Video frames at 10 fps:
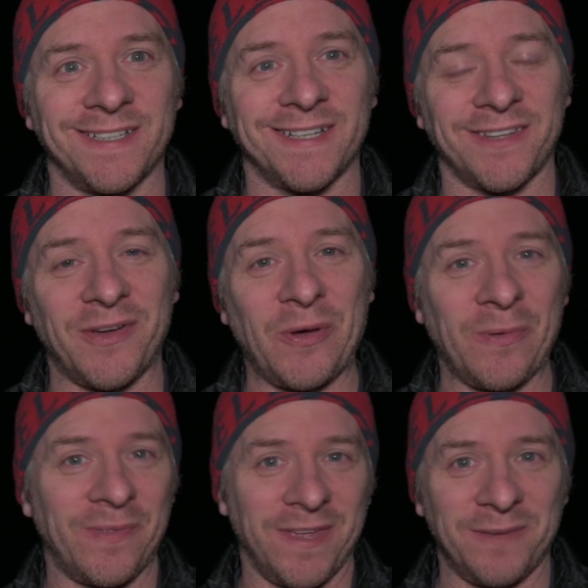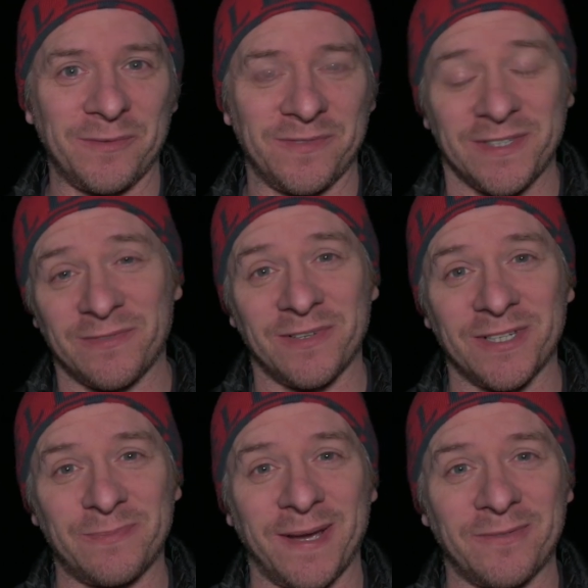like the whole theme of this
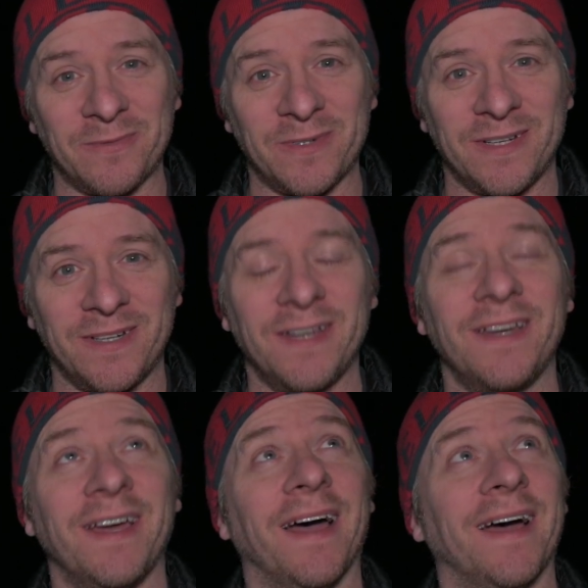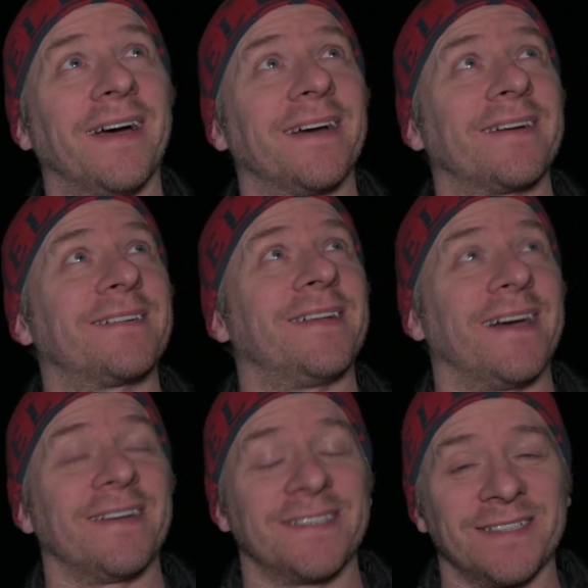first panel, uh,
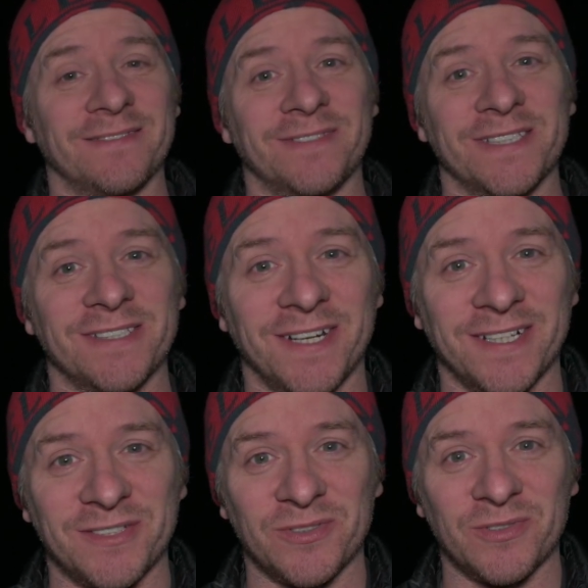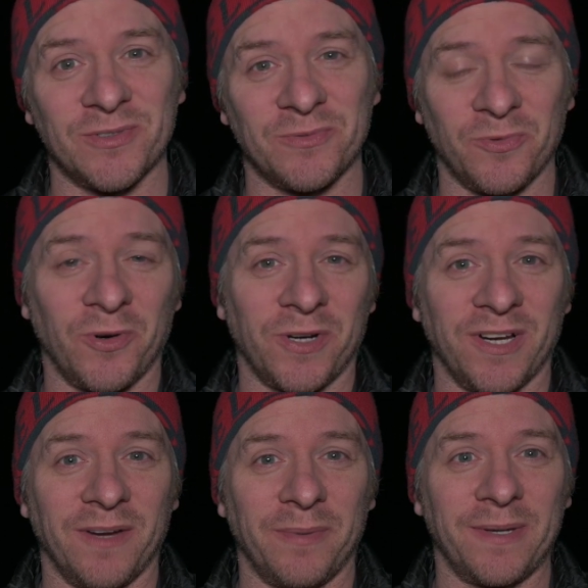clouds have decided to rock
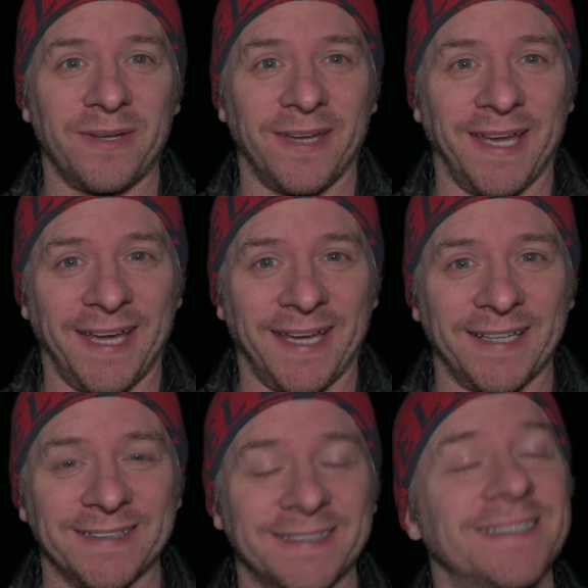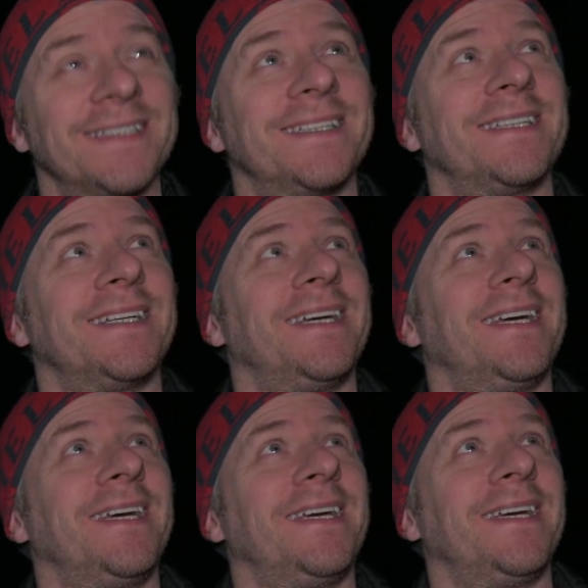up and
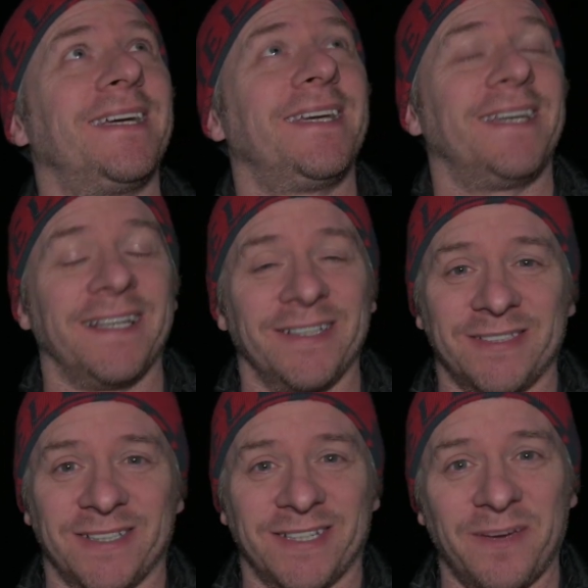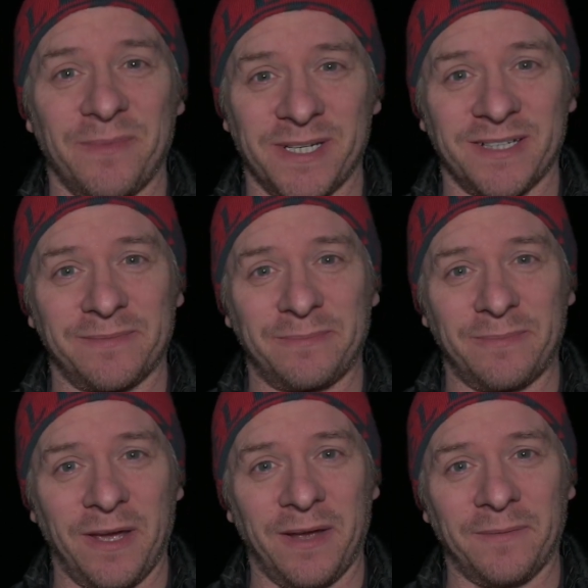it looks like I better
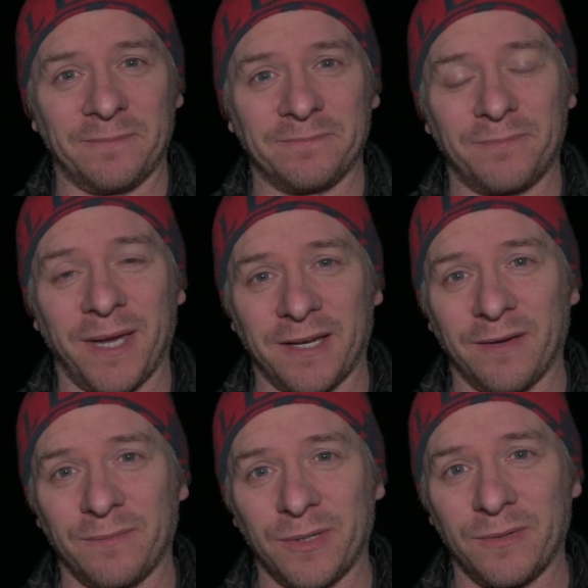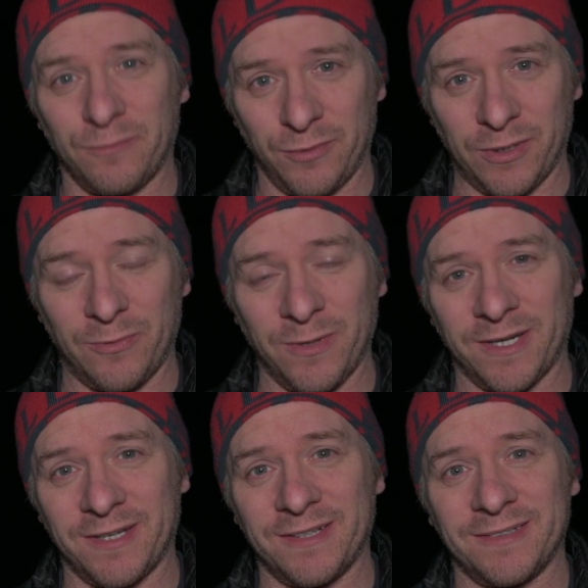um, pack up pretty
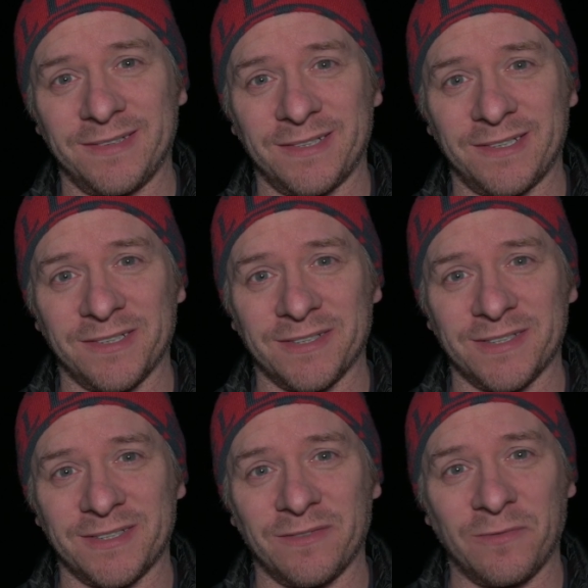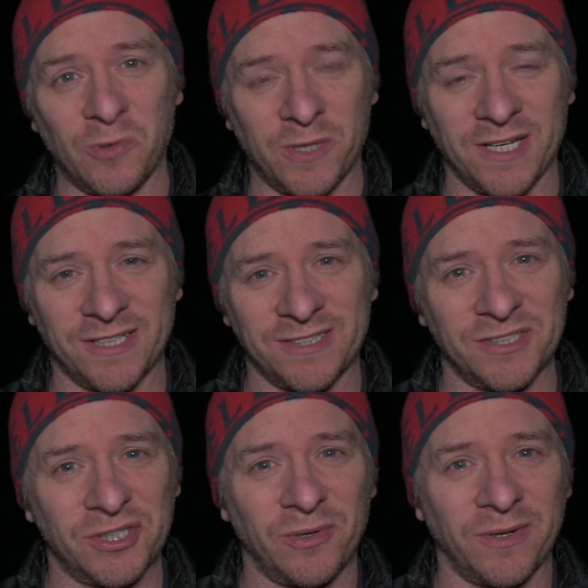quick because the forecast
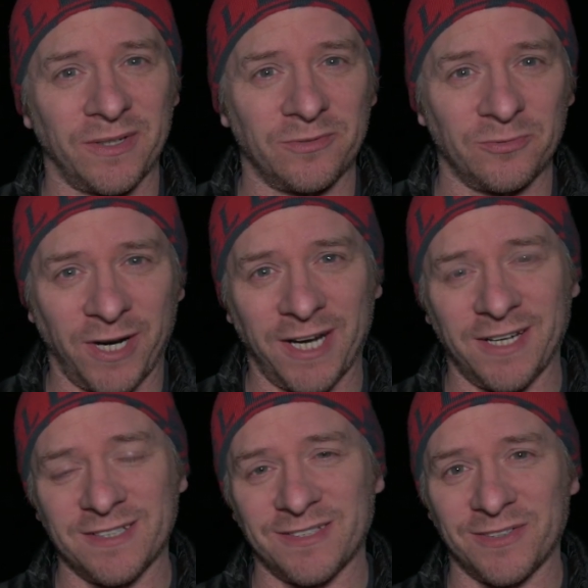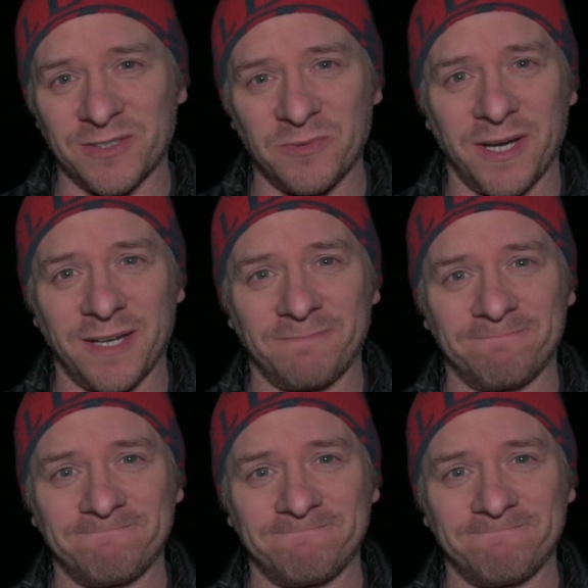is showing rain is on its way.